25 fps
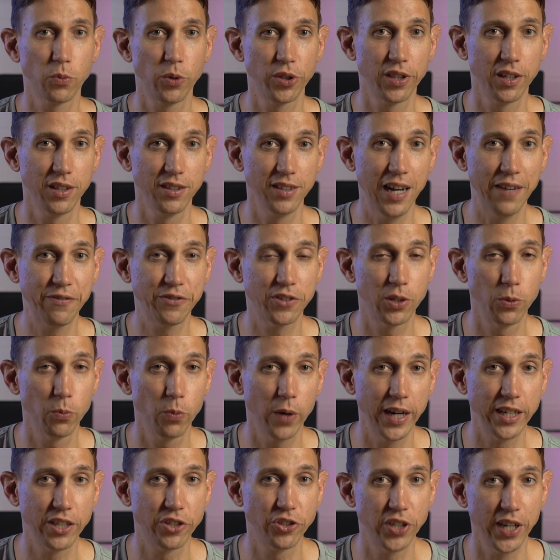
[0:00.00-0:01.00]
with a left and
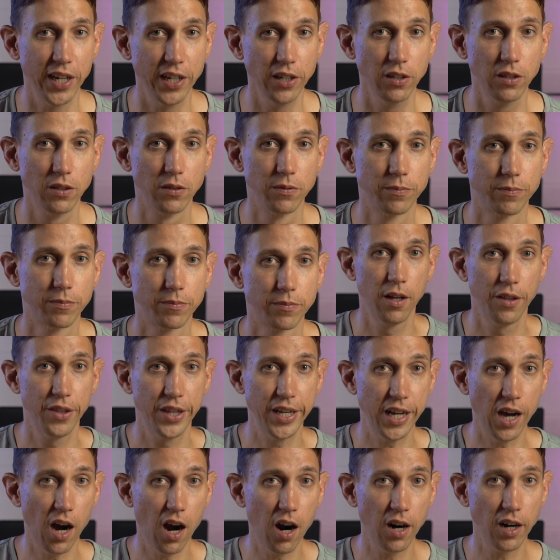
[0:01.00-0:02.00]
right channel.
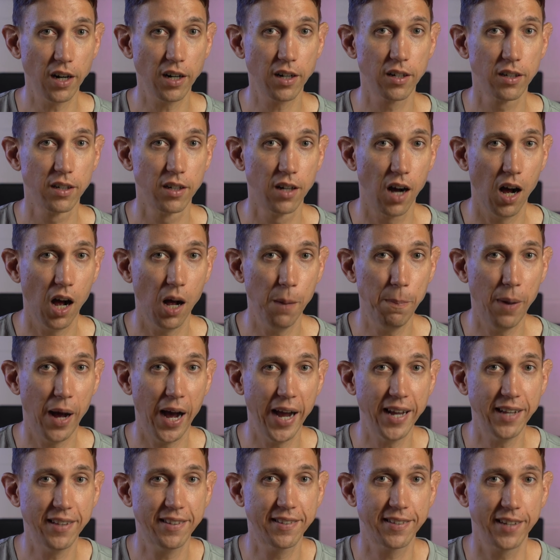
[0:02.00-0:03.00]
The Arc, all by
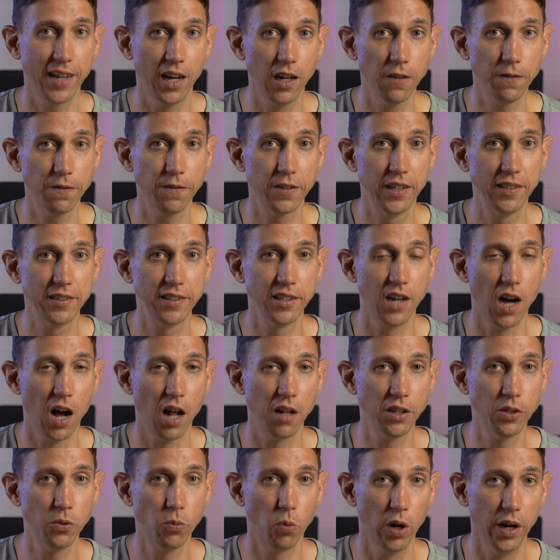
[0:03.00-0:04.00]
itself, is an
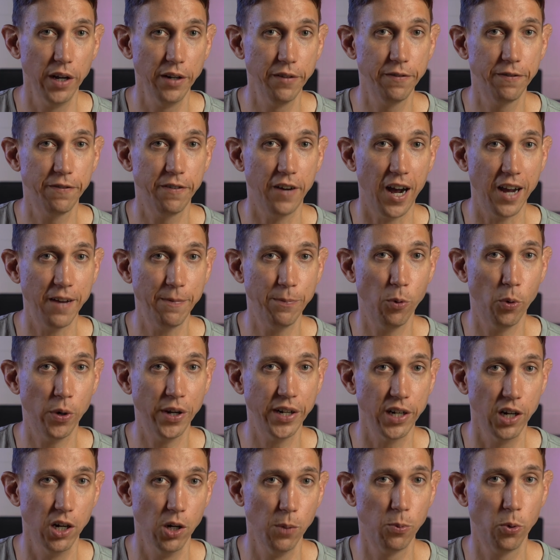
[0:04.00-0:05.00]
all-in-one
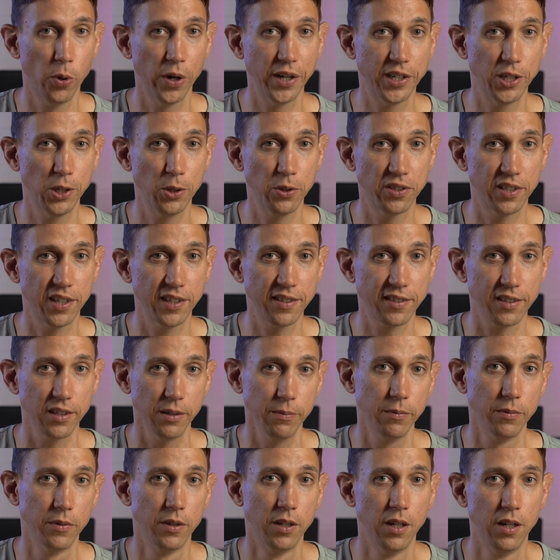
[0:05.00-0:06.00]
5.0.2
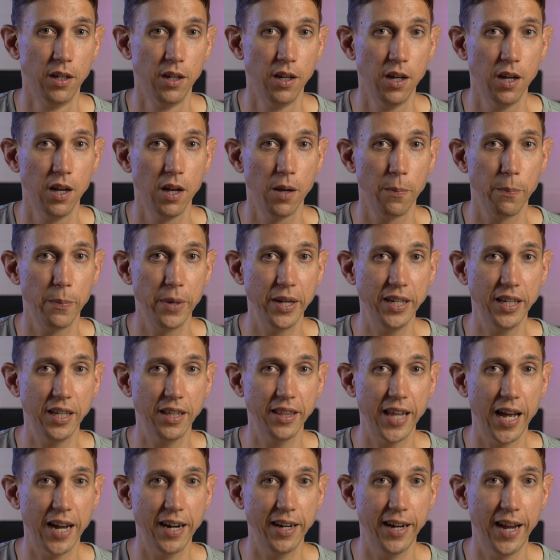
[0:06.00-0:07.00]
system, meaning
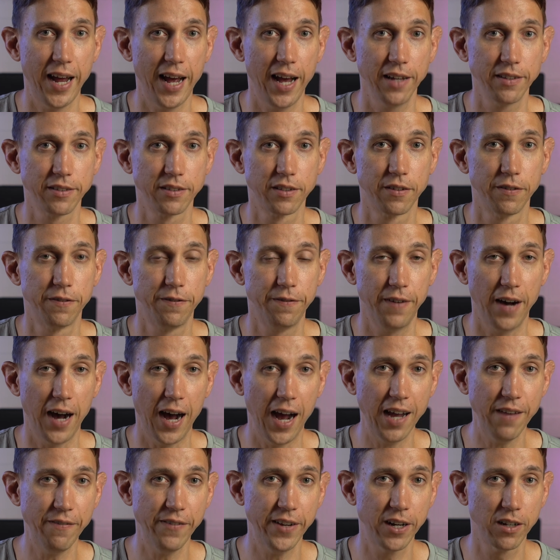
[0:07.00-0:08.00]
that it has
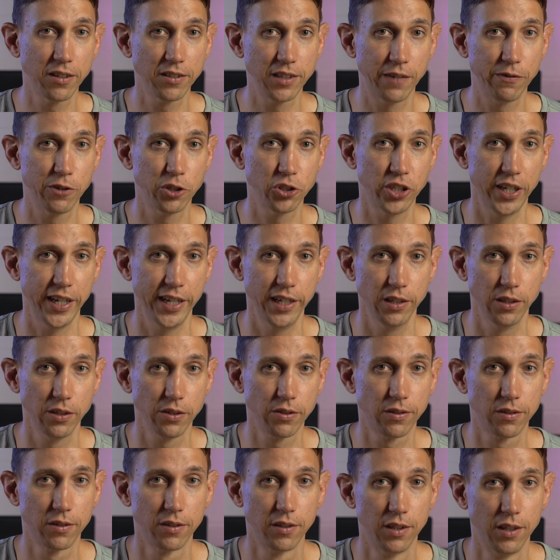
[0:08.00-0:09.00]
5 ear level
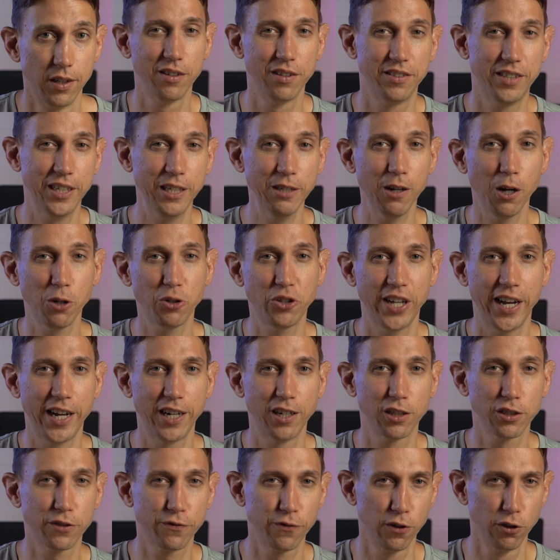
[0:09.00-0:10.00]
channels, 0
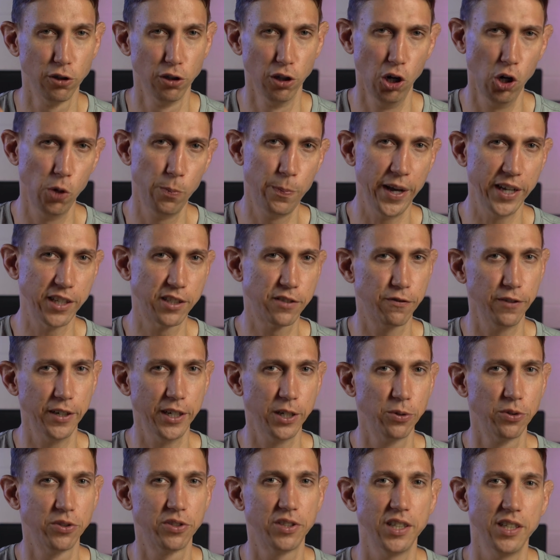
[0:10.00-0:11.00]
channels for low bass
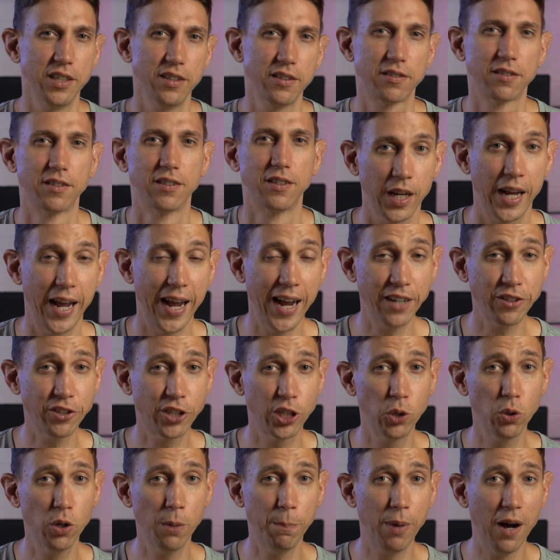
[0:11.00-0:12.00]
frequencies, and
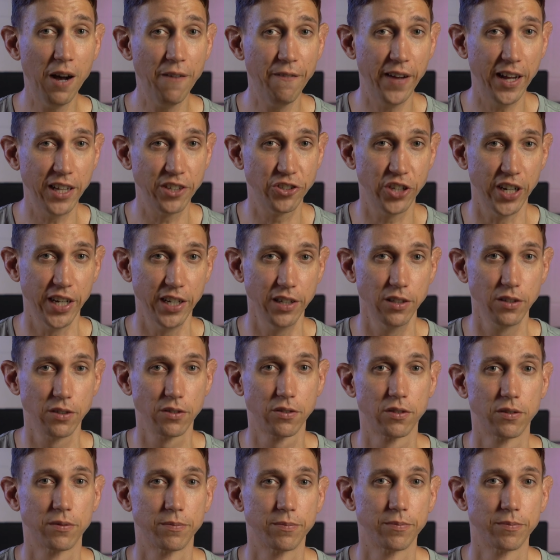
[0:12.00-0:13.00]
2 above head
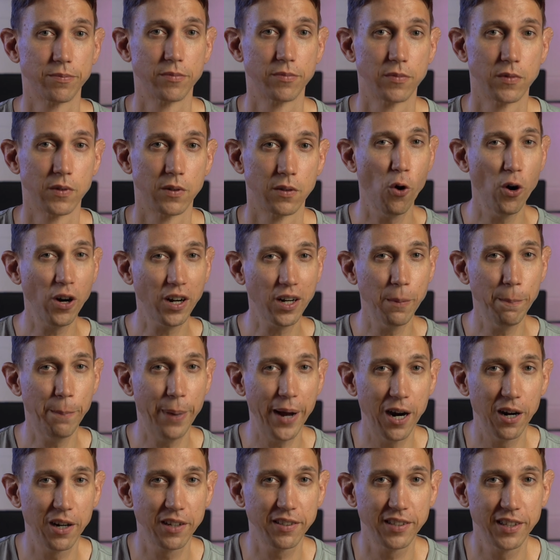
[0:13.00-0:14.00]
channels. For
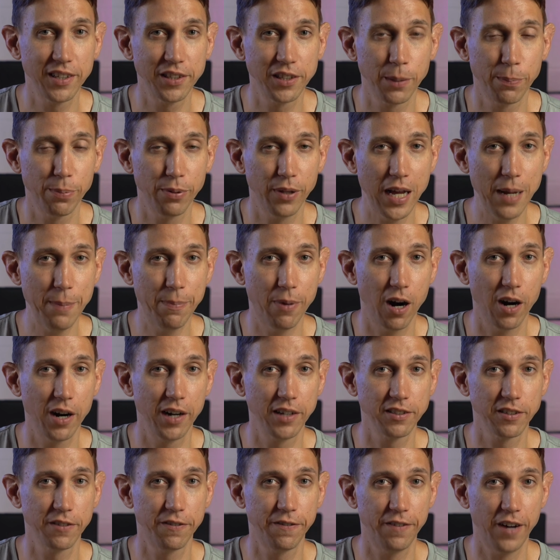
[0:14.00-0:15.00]
comparison, the Playbar
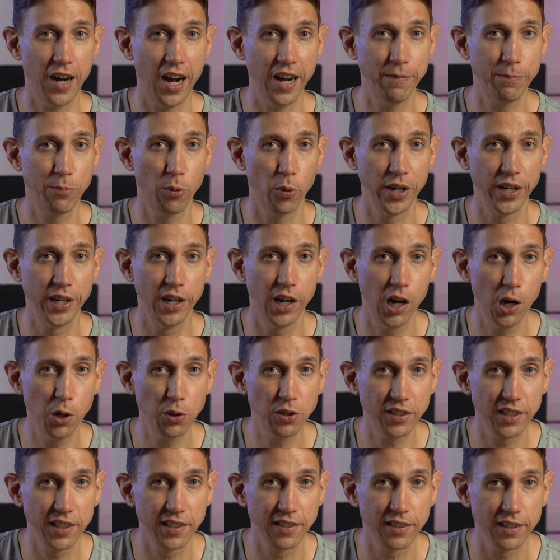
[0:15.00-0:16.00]
is a 5.0
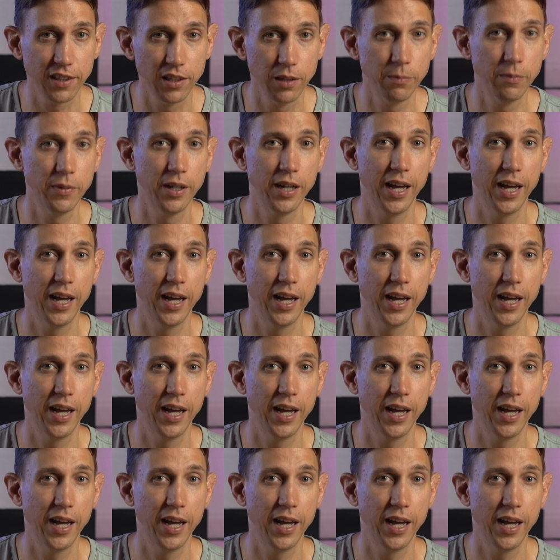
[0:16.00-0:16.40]
system,